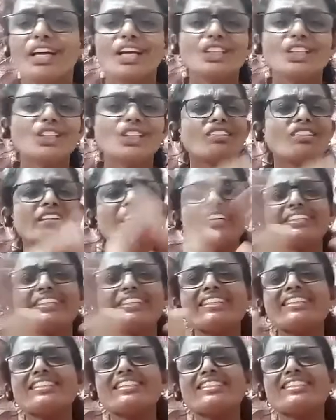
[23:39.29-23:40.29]
Now let
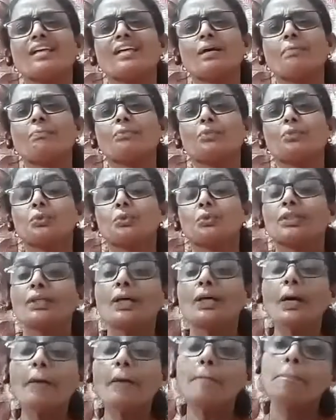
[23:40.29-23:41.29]
us come to the